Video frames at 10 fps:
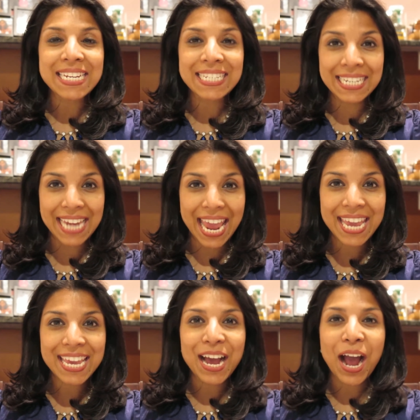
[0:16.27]

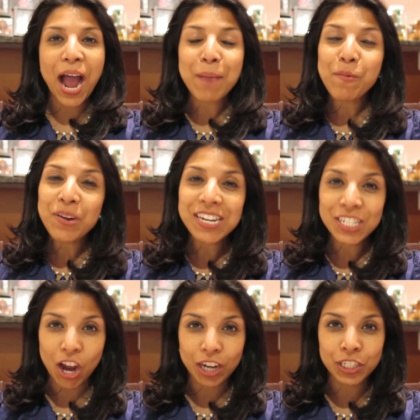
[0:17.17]
Today, I'm going to
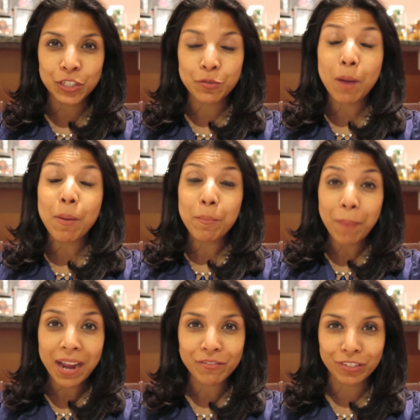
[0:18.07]
talk to you about
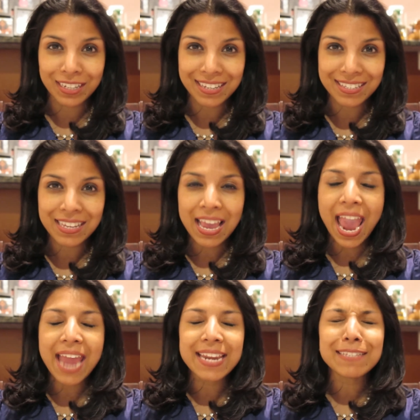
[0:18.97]
mindfulness
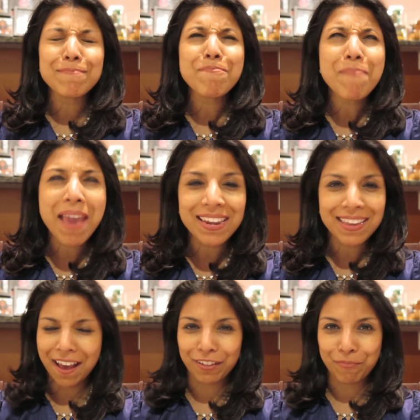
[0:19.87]
and its
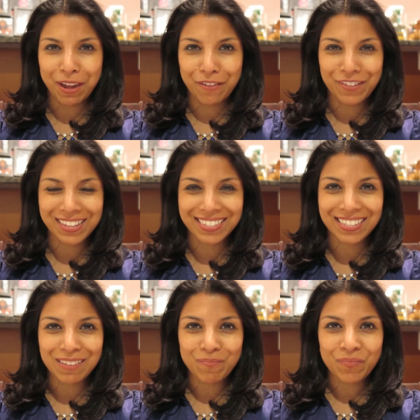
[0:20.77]
many health
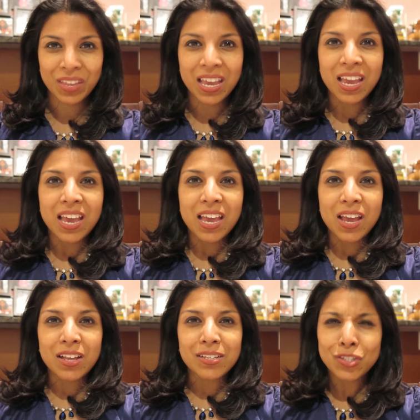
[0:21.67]
benefits.
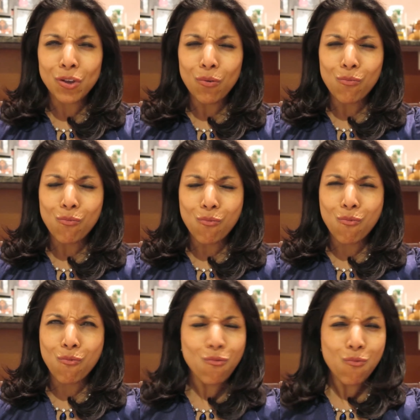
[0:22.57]
So,
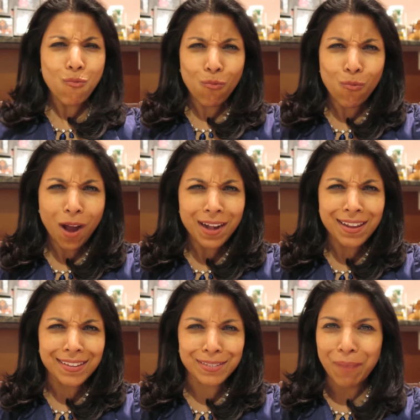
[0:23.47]
what
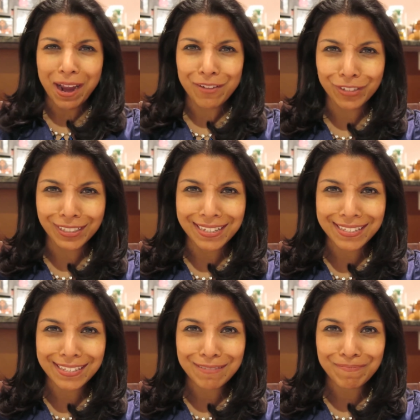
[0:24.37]
is
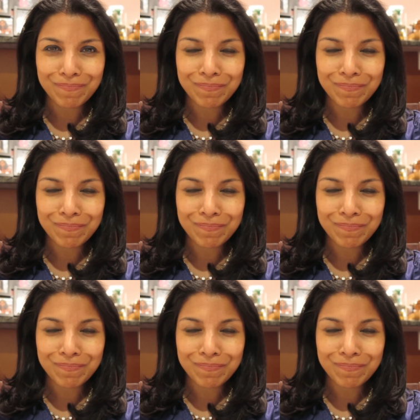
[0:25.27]
mindfulness?